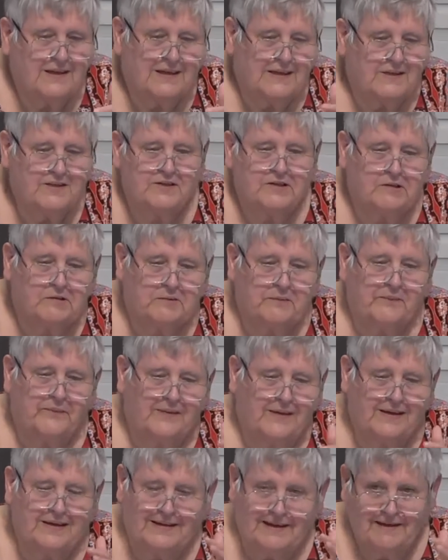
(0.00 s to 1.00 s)
So
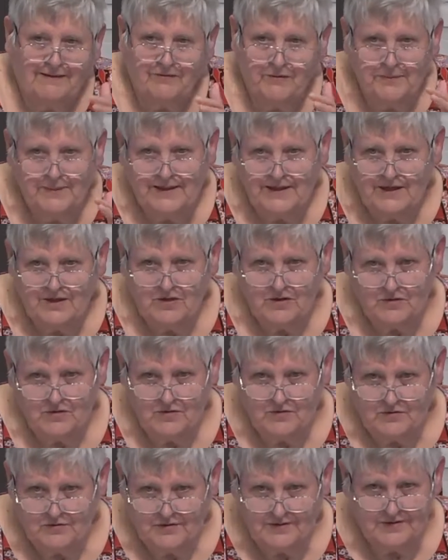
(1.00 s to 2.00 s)
everybody
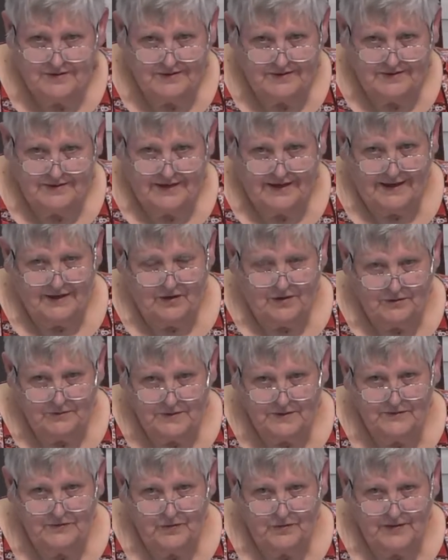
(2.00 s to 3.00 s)
knows I
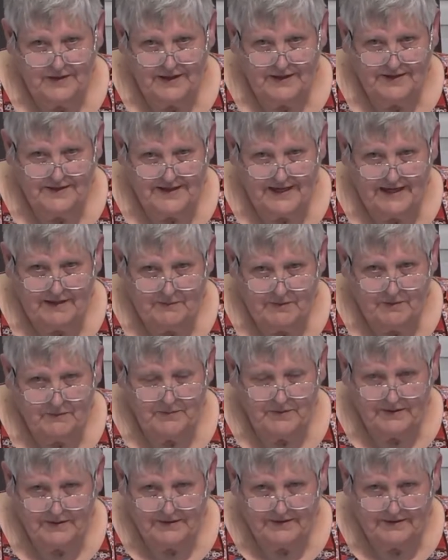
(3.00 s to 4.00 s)
always vote against gaming
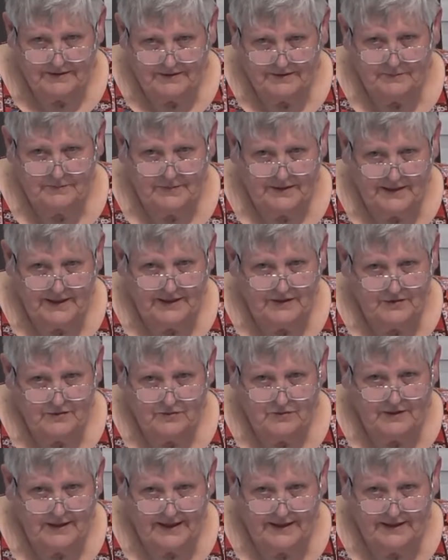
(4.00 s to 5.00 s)
bills, but I do
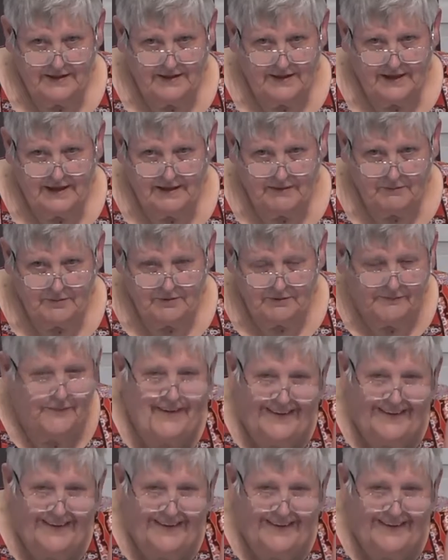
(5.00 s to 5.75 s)
like to gamble.